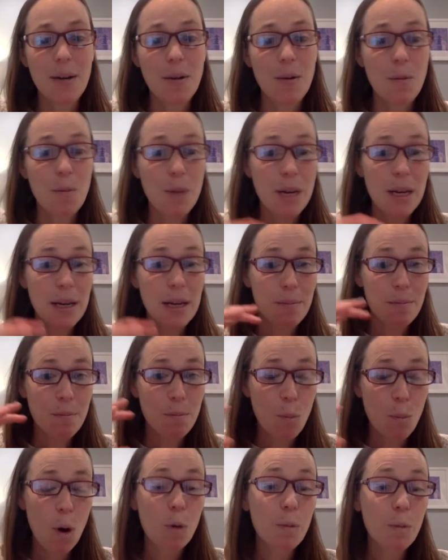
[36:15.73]
we
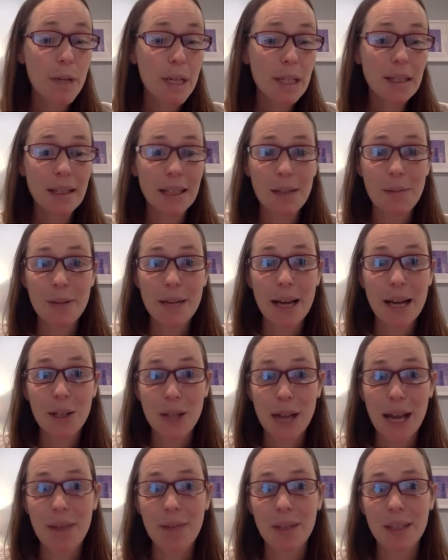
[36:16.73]
more recently we
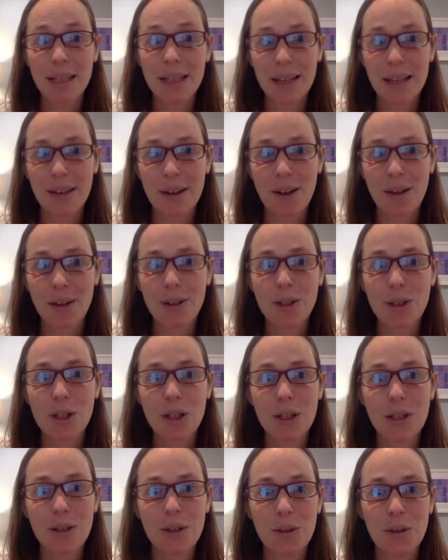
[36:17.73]
actually have the
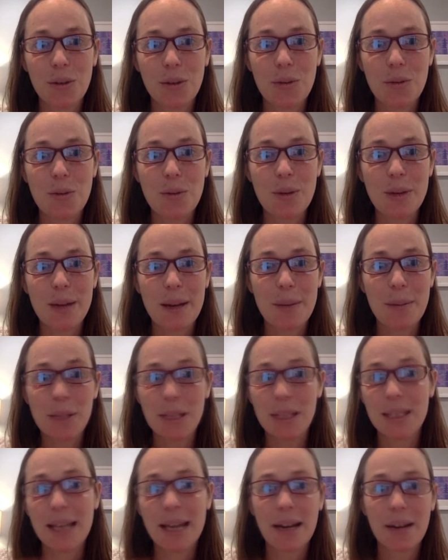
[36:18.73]
technology to um,
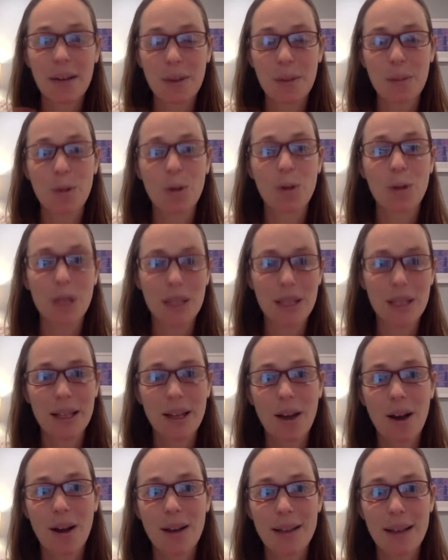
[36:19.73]
detect the proteins
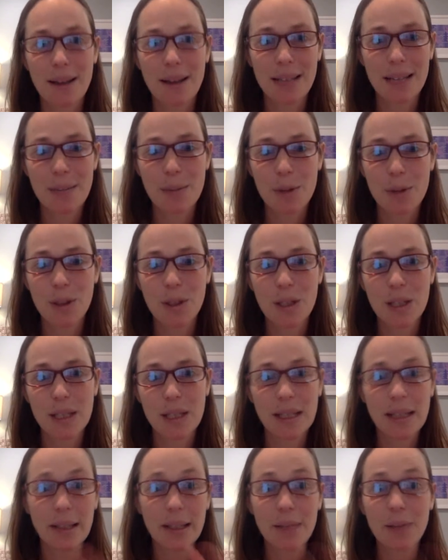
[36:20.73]
that cause alzheimer's
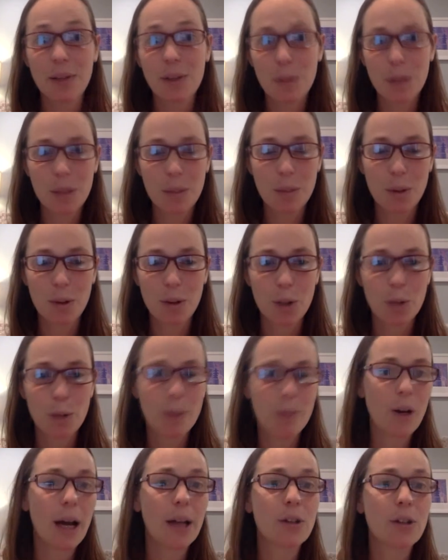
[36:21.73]
disease in living people so
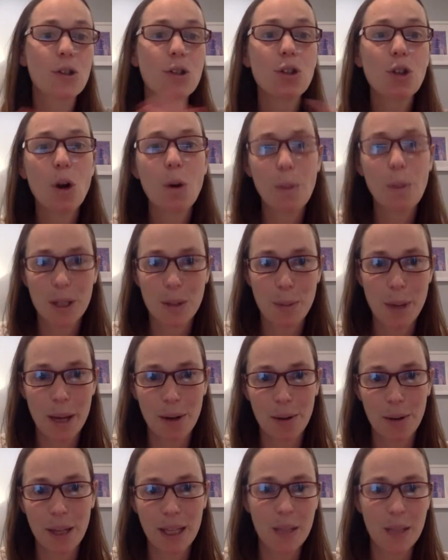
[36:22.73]
we've gotten so much
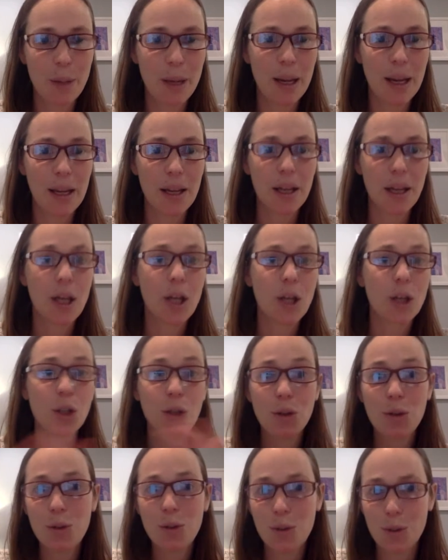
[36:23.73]
better that's been a
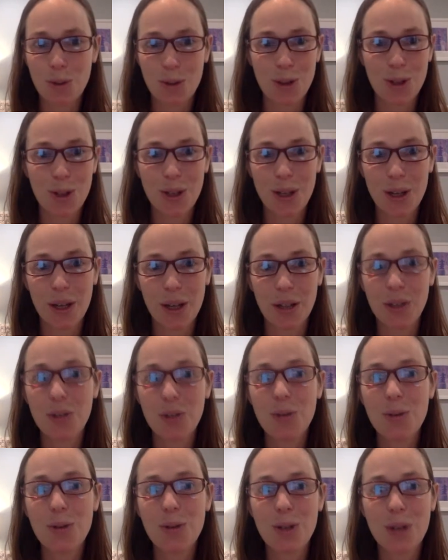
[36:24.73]
huge a
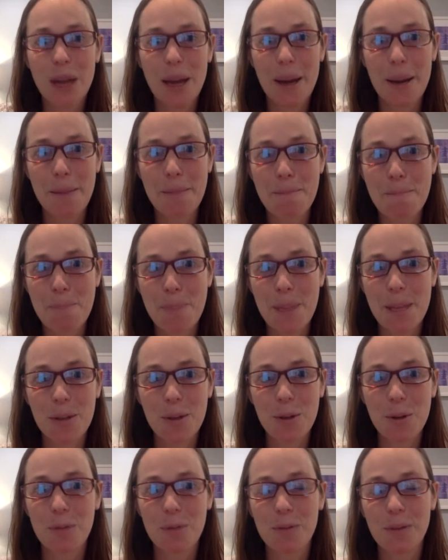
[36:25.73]
huge um,
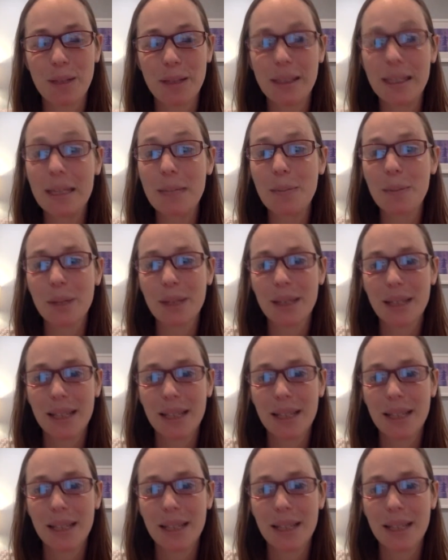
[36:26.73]
sort of leap